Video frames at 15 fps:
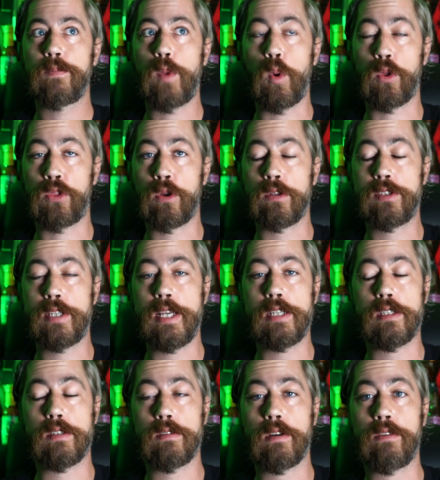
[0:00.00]
or third
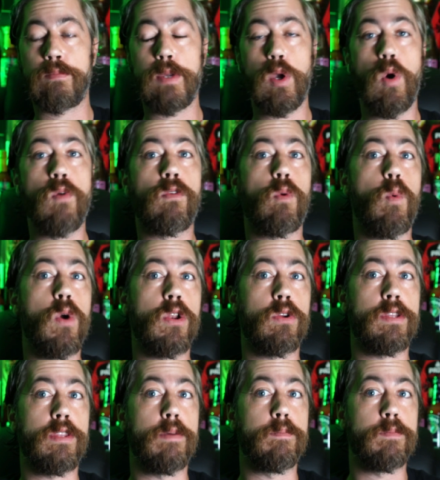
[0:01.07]
season of me
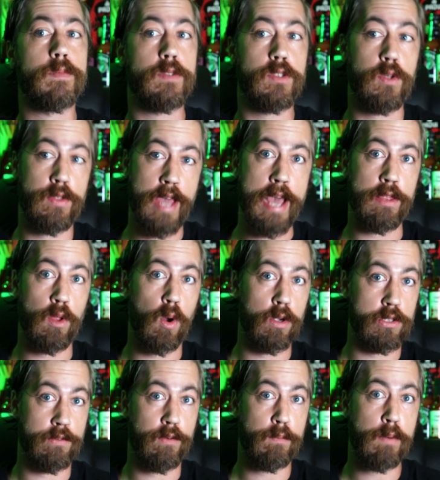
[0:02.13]
overwintering them to that
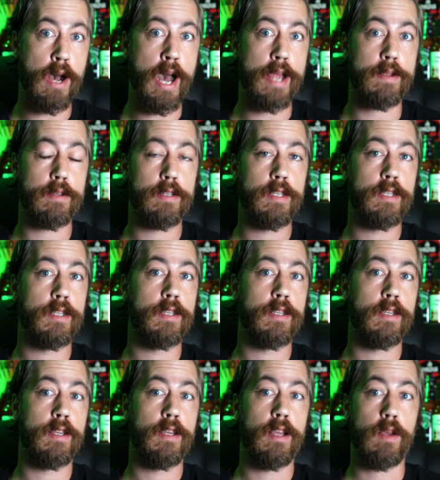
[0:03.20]
large of a pot.
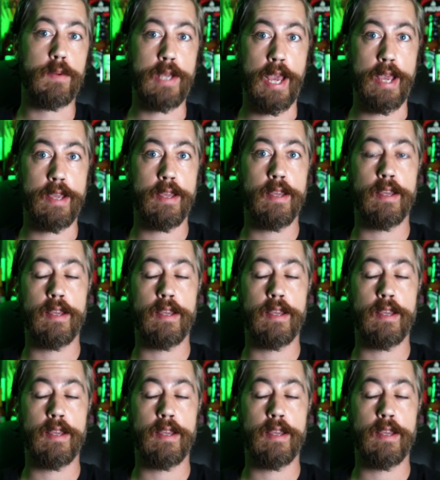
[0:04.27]
Okay?